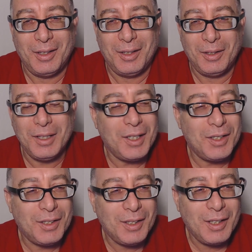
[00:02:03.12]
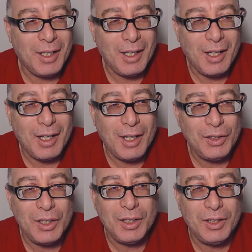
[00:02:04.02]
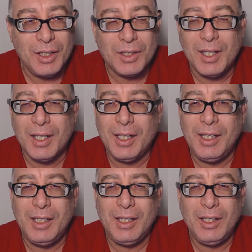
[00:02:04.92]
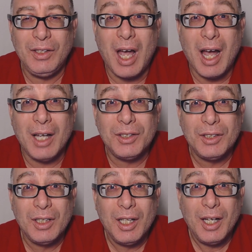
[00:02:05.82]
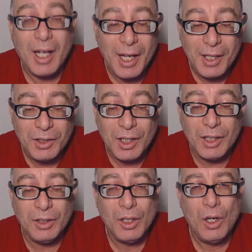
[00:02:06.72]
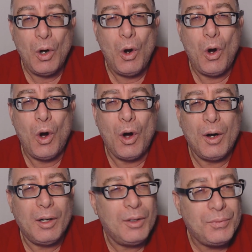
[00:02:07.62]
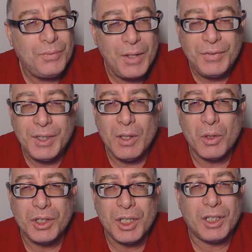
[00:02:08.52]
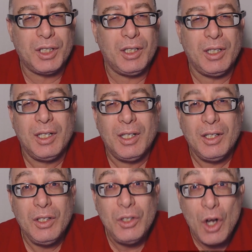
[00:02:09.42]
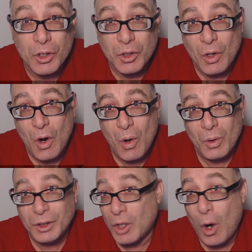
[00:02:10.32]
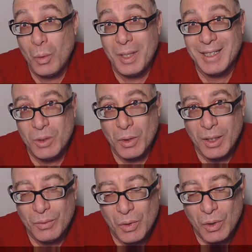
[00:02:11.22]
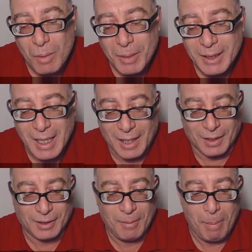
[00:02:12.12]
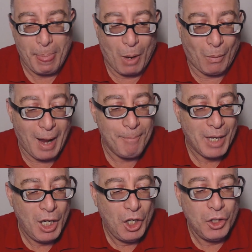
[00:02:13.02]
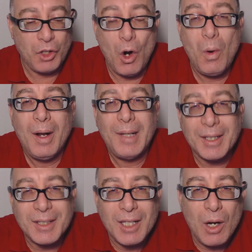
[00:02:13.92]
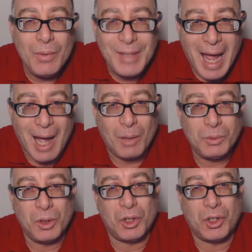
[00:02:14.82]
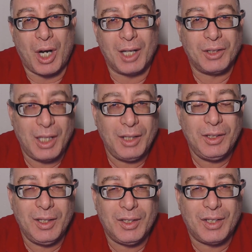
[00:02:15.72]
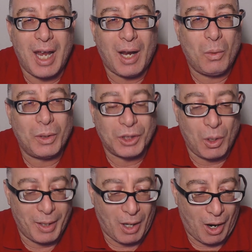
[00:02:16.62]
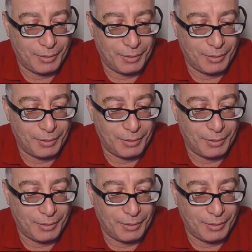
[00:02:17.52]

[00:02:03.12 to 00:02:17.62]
This is uh, th this thing he he does uh, he did fifty or sixty years ago. He's always looking for companies like this. Okay, so let's go now to the chart and check what's going on.